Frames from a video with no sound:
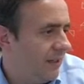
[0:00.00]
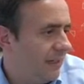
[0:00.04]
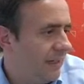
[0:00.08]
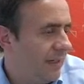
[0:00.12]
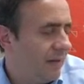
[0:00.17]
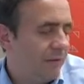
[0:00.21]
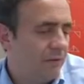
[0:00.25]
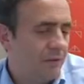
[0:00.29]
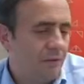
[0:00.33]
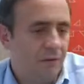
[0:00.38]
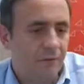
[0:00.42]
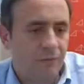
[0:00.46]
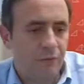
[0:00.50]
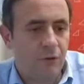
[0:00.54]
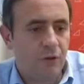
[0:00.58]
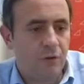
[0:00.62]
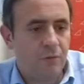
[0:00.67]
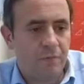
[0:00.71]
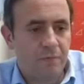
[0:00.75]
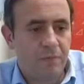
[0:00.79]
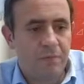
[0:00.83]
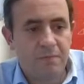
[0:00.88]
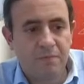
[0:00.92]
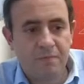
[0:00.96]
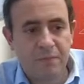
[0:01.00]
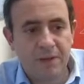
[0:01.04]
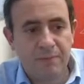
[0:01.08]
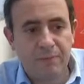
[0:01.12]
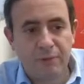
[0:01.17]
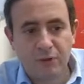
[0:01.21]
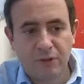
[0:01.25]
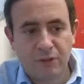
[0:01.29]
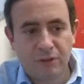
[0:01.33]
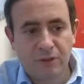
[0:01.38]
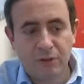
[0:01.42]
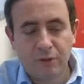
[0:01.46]
Now, of course,
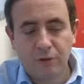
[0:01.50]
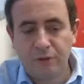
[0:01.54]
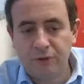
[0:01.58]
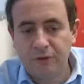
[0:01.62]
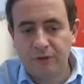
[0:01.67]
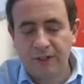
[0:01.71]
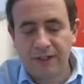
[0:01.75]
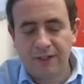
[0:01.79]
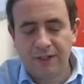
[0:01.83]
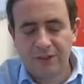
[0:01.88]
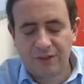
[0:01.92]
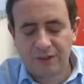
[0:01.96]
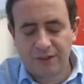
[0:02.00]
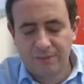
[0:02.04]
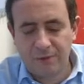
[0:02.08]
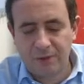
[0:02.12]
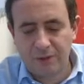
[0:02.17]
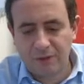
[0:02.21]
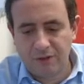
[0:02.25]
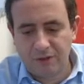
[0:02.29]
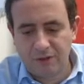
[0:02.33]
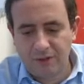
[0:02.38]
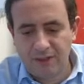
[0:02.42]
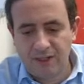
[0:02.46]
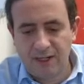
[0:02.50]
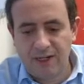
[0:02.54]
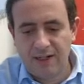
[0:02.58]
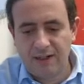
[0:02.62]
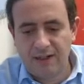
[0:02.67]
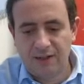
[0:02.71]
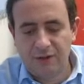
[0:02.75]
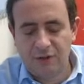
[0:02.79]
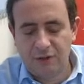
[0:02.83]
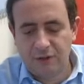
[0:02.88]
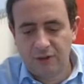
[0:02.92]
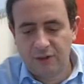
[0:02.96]
people still do direct stimulus today.
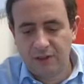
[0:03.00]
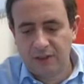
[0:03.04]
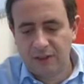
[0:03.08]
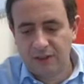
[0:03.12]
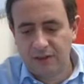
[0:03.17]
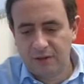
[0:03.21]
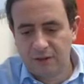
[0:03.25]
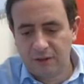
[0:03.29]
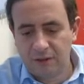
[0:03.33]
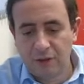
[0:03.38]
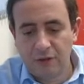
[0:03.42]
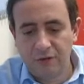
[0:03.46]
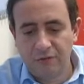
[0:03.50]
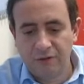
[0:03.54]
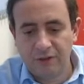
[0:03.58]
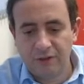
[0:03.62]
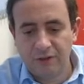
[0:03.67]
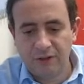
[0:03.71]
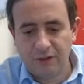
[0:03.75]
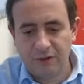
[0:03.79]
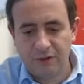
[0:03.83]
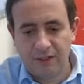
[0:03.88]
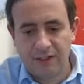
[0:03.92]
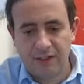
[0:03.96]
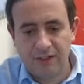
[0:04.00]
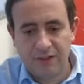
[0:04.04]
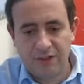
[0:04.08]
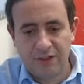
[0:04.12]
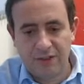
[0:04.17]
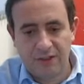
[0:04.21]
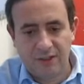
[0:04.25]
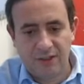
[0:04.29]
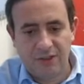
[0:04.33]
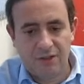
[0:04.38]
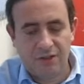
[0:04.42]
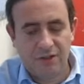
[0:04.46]
Like during COVID, the United
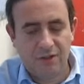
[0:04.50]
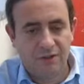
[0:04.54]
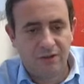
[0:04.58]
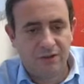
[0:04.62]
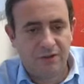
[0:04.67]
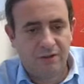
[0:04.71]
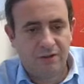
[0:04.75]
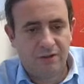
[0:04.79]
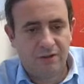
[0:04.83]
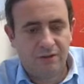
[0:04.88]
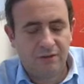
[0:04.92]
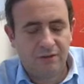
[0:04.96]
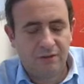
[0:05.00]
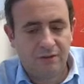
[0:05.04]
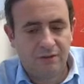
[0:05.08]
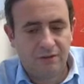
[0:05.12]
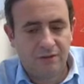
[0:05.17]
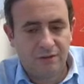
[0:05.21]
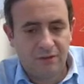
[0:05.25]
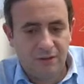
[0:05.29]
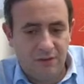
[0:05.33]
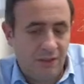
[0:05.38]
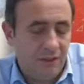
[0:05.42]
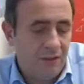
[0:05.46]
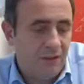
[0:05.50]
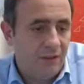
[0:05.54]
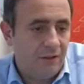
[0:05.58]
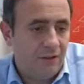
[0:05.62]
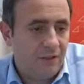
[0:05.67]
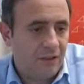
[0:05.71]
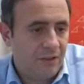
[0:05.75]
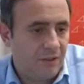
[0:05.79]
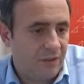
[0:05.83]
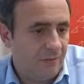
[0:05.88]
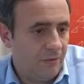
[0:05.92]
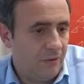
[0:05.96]
States did
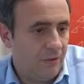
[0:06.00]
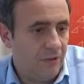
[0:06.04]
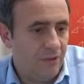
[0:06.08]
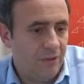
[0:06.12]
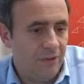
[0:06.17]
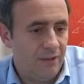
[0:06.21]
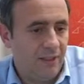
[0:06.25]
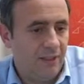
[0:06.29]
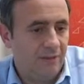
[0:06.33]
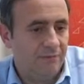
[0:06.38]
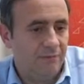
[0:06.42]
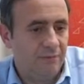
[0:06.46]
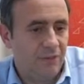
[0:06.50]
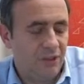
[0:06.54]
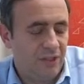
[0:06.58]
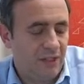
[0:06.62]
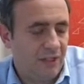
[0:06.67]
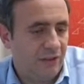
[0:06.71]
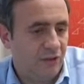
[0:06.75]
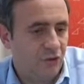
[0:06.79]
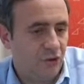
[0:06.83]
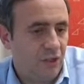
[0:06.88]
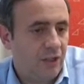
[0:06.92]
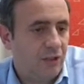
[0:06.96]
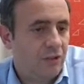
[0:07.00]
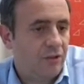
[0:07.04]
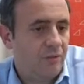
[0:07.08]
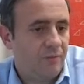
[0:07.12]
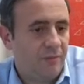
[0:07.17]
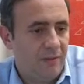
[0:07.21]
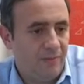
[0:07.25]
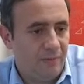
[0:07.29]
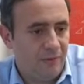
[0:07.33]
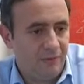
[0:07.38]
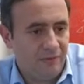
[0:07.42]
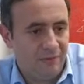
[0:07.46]
direct stimulus and they sent checks to
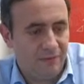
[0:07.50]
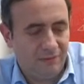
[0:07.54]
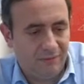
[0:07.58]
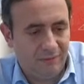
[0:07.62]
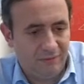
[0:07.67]
people,